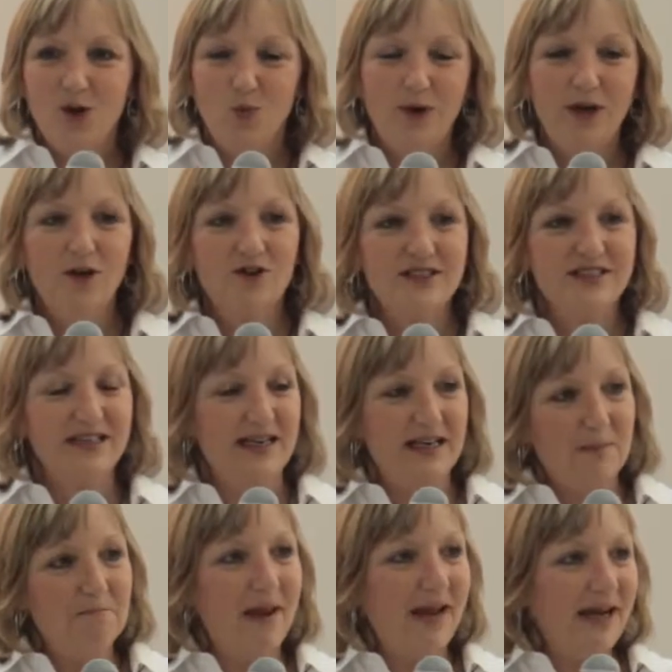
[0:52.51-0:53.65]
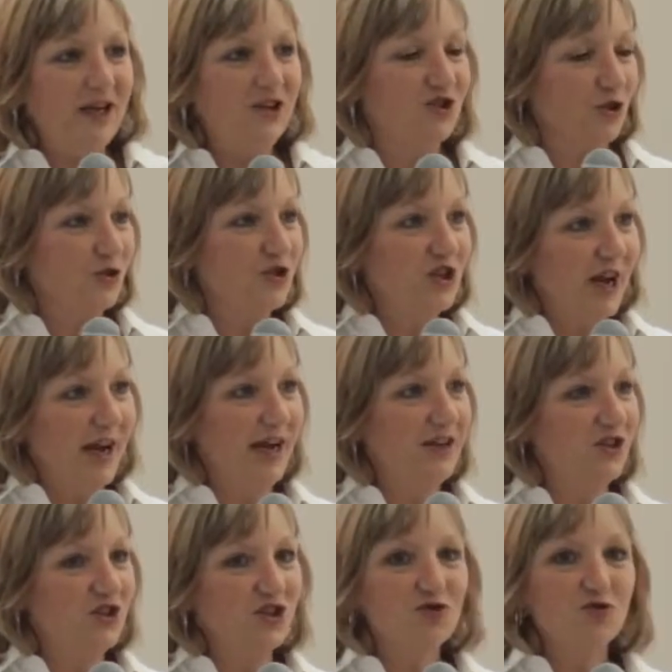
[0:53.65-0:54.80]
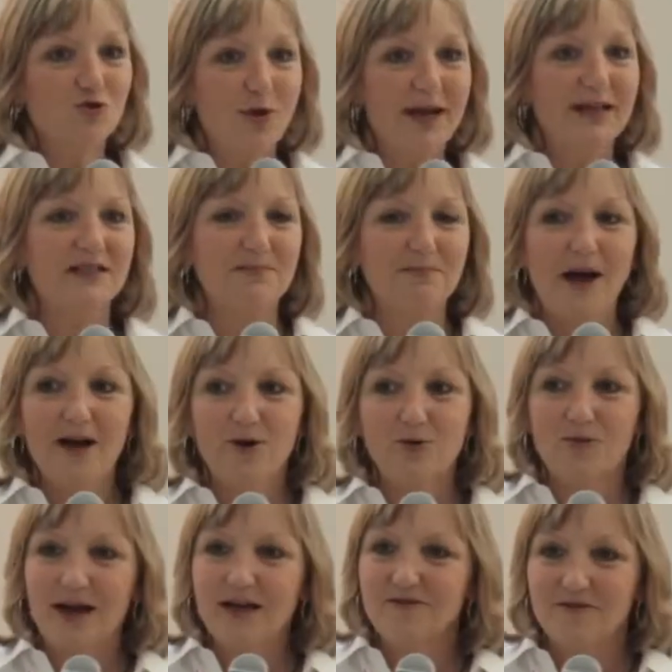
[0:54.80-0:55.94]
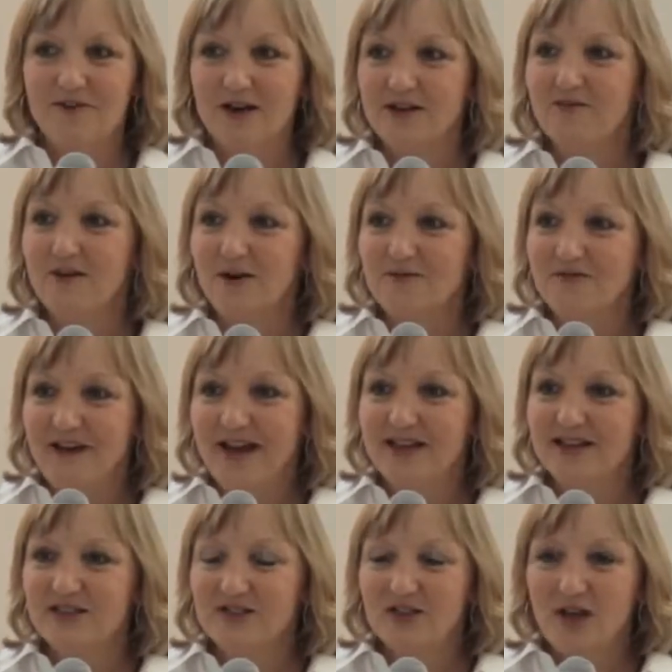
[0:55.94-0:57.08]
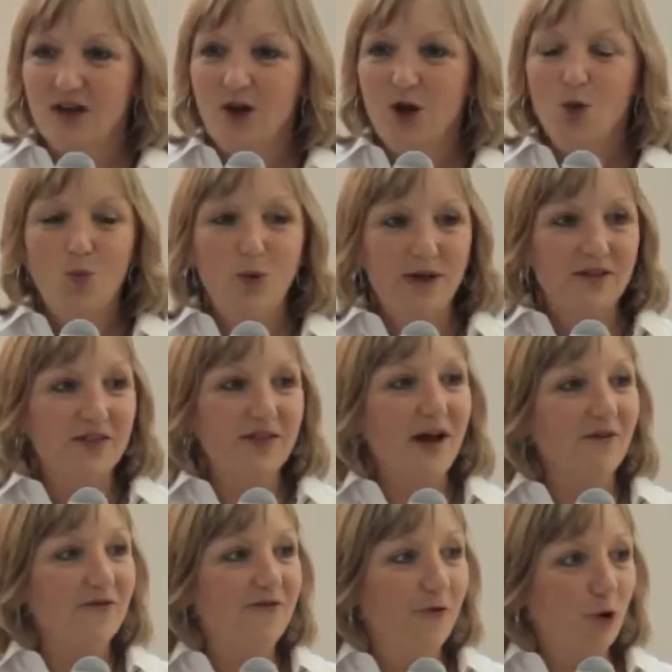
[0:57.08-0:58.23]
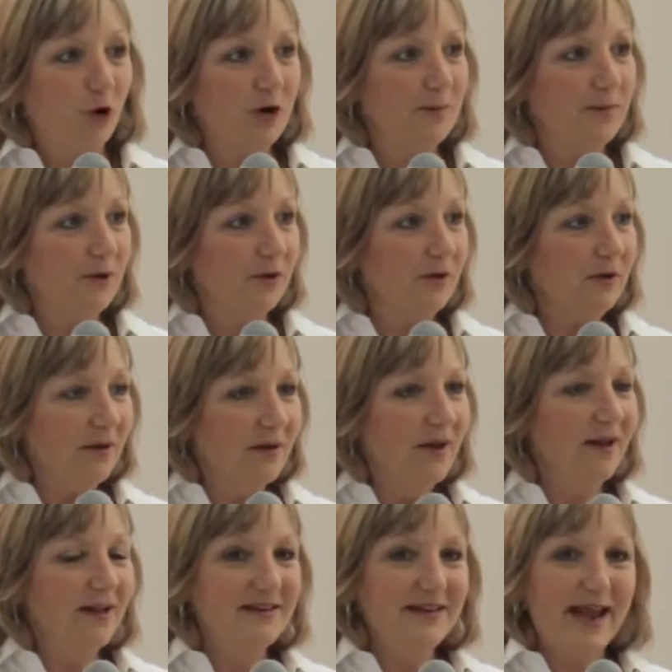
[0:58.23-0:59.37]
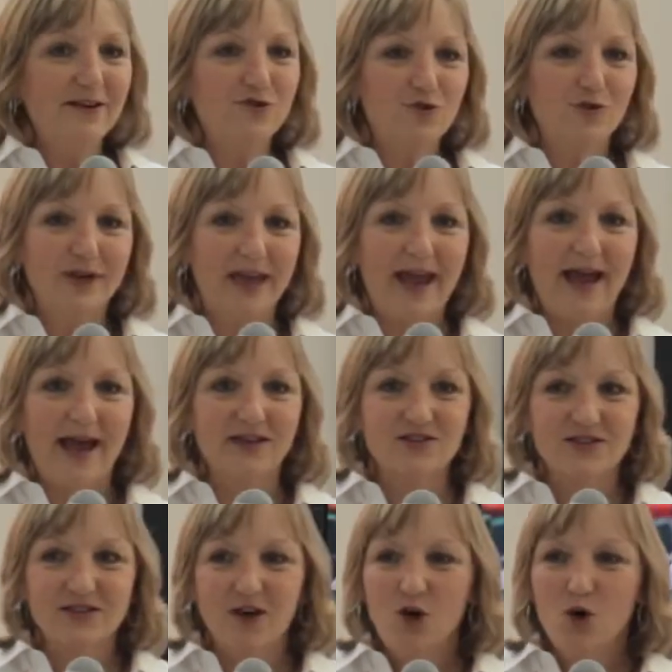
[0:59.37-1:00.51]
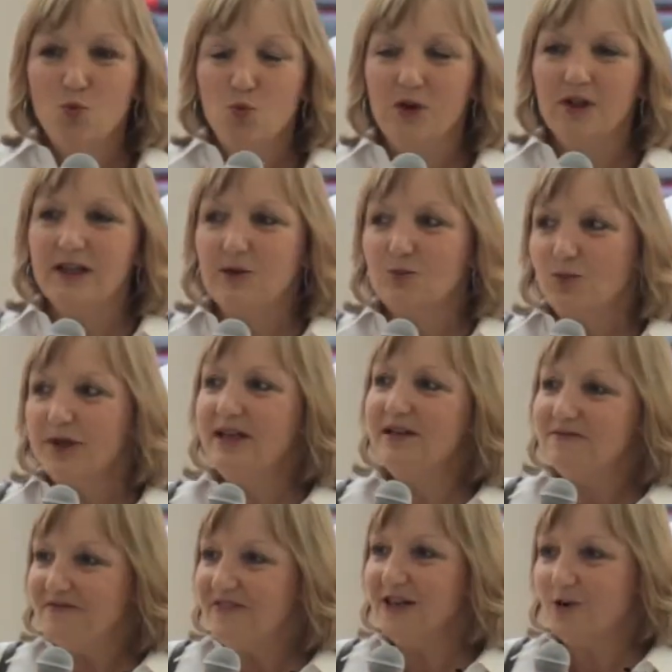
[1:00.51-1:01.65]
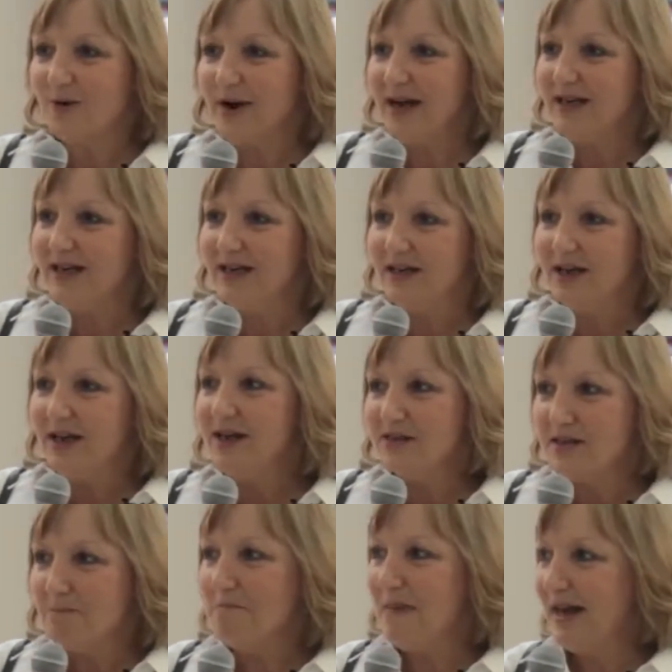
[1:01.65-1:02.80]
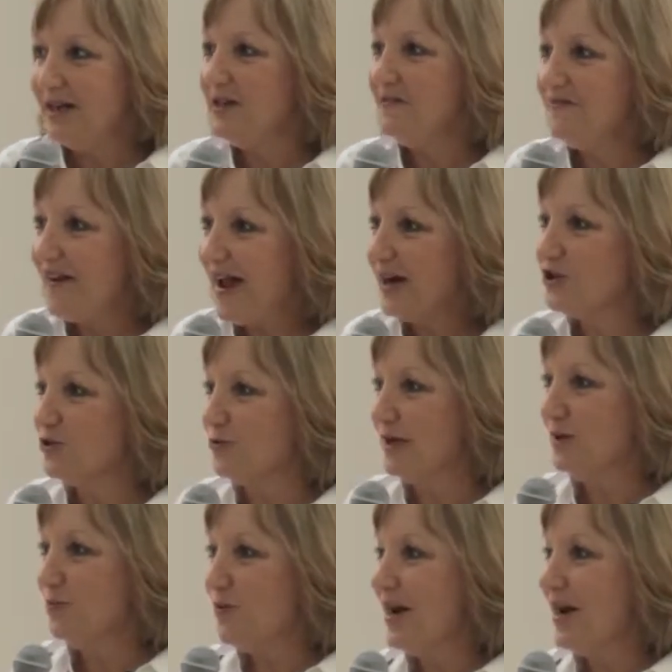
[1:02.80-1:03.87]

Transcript: we are seeing a major change transpire right in front of our face with affordable natural gas really reinvigorating the manufacturing